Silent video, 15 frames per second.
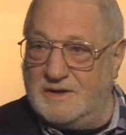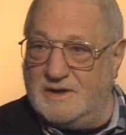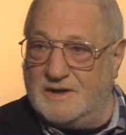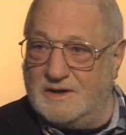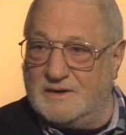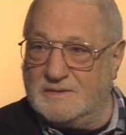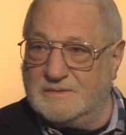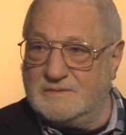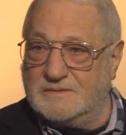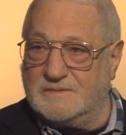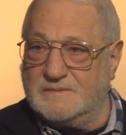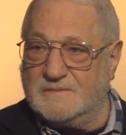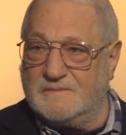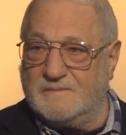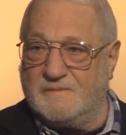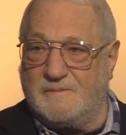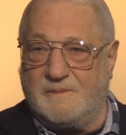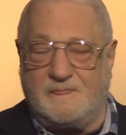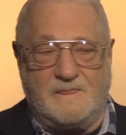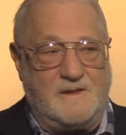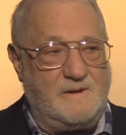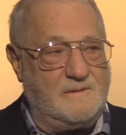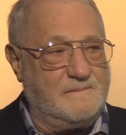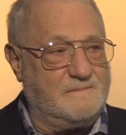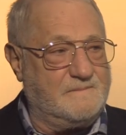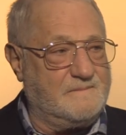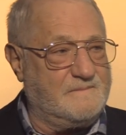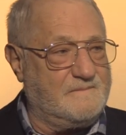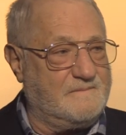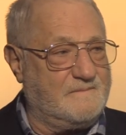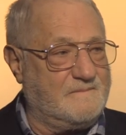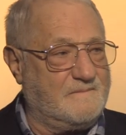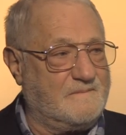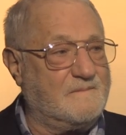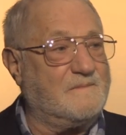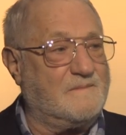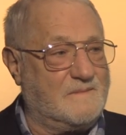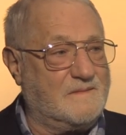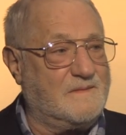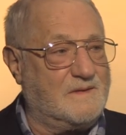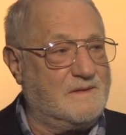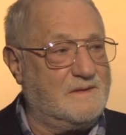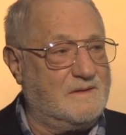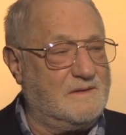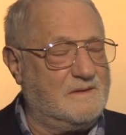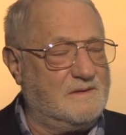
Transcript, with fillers: you, yeah. you got to worry about. Yeah, a lot of stuff you do. But if you